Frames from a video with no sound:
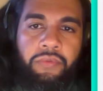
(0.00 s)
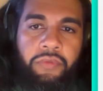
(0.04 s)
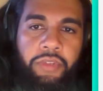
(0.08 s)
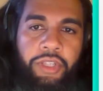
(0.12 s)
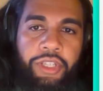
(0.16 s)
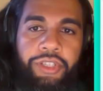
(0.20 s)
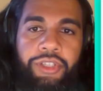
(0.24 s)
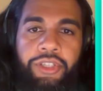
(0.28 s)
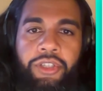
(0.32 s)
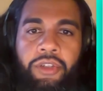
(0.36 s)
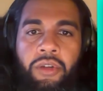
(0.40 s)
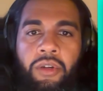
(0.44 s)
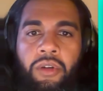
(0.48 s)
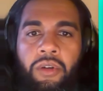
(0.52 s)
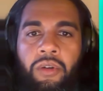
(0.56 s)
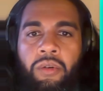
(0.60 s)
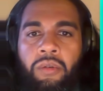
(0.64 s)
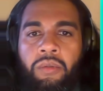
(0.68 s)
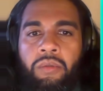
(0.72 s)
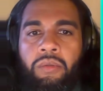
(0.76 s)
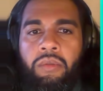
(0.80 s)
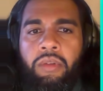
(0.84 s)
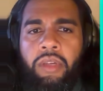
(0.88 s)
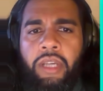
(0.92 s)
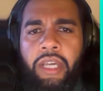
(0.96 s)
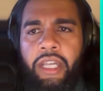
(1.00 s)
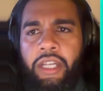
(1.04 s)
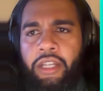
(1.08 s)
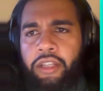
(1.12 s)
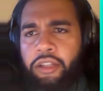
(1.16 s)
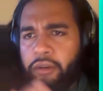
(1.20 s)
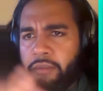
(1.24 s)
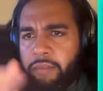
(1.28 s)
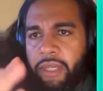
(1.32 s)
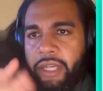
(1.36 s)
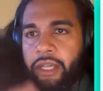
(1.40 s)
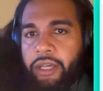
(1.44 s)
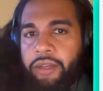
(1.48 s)
V0,
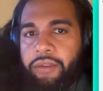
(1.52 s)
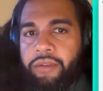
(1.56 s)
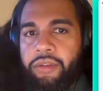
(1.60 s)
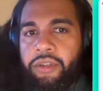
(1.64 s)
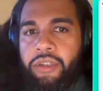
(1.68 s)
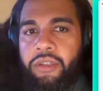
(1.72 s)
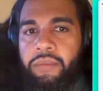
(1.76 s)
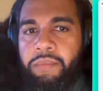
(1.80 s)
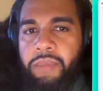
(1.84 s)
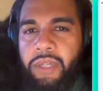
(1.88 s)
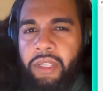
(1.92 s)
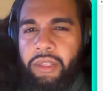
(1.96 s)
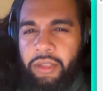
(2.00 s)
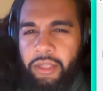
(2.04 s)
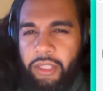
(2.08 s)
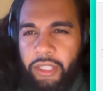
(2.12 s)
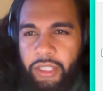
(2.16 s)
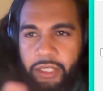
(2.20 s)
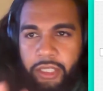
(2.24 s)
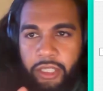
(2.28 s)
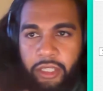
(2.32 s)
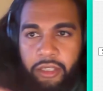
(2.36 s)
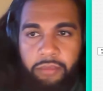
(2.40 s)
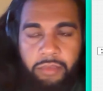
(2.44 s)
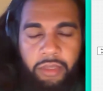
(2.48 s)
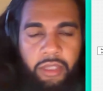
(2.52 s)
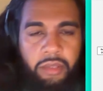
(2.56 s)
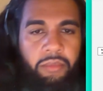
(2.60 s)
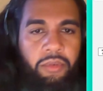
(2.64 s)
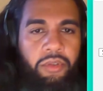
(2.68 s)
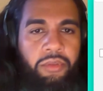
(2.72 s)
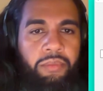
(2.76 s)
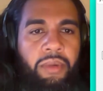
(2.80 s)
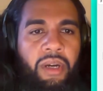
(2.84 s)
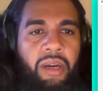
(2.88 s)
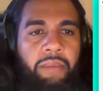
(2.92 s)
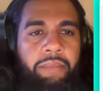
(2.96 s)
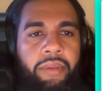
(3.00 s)
and there are many others, but these tend to be the
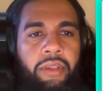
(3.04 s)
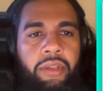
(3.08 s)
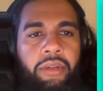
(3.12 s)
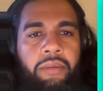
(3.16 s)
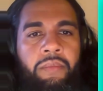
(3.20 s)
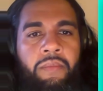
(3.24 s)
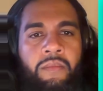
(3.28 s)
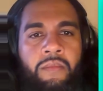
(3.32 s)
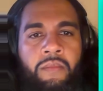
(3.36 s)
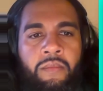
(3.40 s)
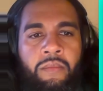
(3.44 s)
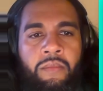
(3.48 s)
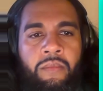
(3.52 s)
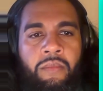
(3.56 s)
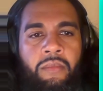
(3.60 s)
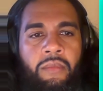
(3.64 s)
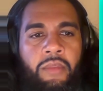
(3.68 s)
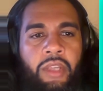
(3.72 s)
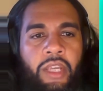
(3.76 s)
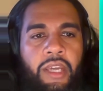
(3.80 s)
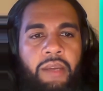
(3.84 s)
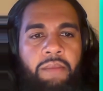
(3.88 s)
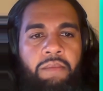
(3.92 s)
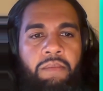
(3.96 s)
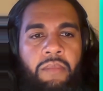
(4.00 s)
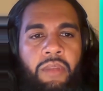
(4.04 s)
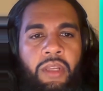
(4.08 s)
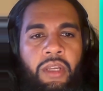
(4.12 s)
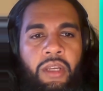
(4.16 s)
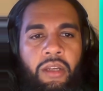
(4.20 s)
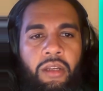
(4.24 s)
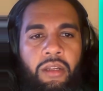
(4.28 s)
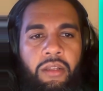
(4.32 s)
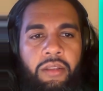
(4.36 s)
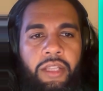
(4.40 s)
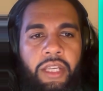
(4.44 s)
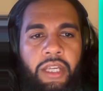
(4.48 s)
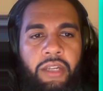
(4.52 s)
most popular. Okay.
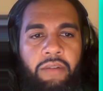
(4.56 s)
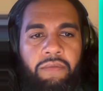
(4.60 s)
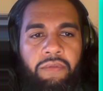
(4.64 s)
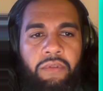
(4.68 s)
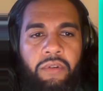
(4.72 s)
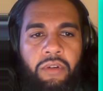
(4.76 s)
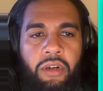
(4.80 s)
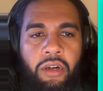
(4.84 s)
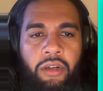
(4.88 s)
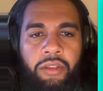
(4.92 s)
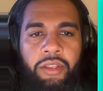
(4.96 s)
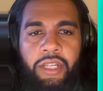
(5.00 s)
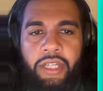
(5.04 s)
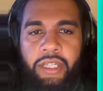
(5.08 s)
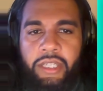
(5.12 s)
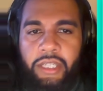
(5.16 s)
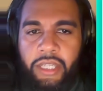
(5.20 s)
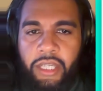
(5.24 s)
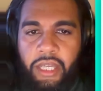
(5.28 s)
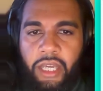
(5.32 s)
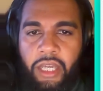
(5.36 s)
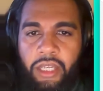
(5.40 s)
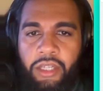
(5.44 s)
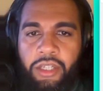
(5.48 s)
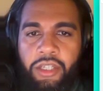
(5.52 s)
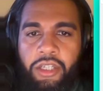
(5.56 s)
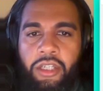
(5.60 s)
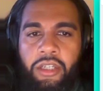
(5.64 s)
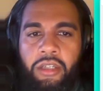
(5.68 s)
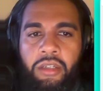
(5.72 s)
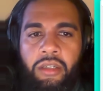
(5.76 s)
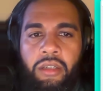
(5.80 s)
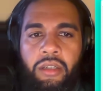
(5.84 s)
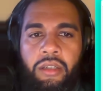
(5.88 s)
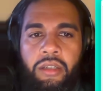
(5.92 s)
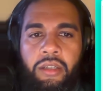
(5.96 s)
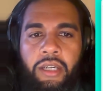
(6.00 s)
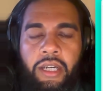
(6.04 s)
Then for
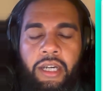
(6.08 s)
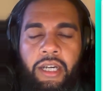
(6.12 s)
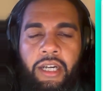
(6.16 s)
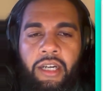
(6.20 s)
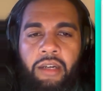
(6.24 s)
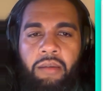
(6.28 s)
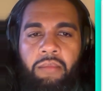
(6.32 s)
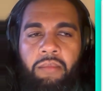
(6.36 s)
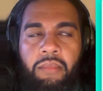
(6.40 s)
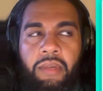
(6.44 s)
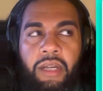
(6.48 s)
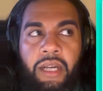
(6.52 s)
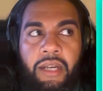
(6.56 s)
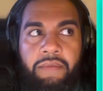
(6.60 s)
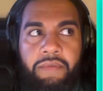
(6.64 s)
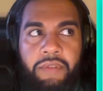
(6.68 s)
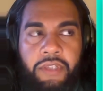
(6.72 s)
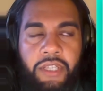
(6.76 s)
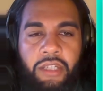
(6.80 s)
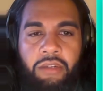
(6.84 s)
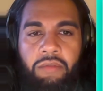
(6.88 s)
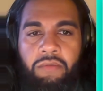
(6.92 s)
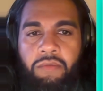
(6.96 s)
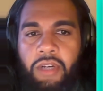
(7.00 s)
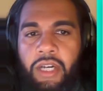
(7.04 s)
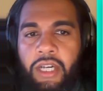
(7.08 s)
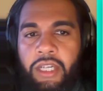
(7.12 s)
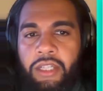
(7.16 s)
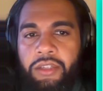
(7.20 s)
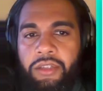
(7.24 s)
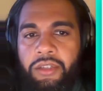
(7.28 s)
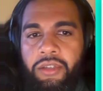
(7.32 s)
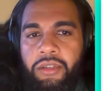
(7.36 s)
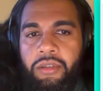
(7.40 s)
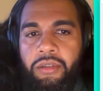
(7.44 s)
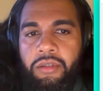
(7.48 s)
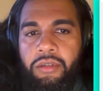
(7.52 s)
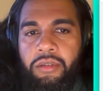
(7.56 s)
authentication, I've seen
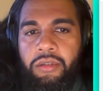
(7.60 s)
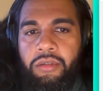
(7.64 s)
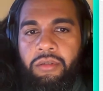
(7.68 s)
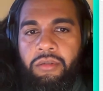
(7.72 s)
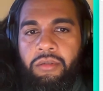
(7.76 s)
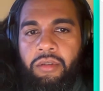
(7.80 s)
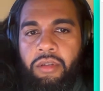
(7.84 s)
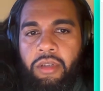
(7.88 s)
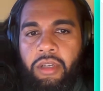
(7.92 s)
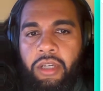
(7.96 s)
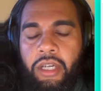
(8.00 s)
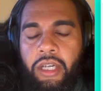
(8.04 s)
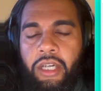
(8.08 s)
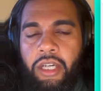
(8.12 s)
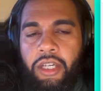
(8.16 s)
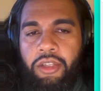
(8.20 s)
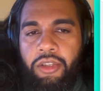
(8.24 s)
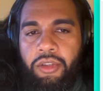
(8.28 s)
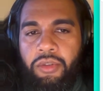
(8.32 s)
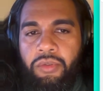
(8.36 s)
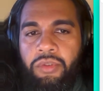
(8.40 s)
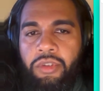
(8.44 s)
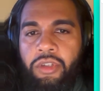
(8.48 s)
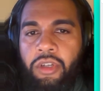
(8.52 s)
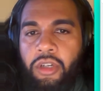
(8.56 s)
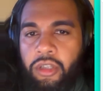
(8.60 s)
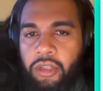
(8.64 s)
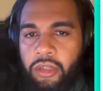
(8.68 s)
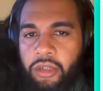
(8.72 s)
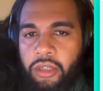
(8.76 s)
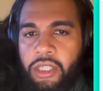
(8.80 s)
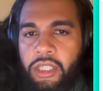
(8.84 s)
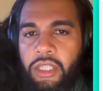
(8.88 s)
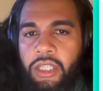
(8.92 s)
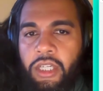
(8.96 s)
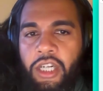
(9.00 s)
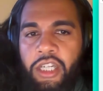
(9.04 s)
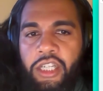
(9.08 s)
Ross use
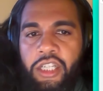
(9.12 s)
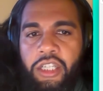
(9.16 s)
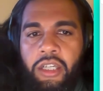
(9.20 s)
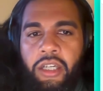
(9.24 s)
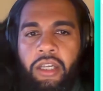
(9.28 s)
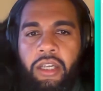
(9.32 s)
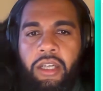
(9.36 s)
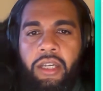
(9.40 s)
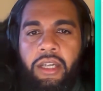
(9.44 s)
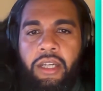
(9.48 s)
Clerk a lot.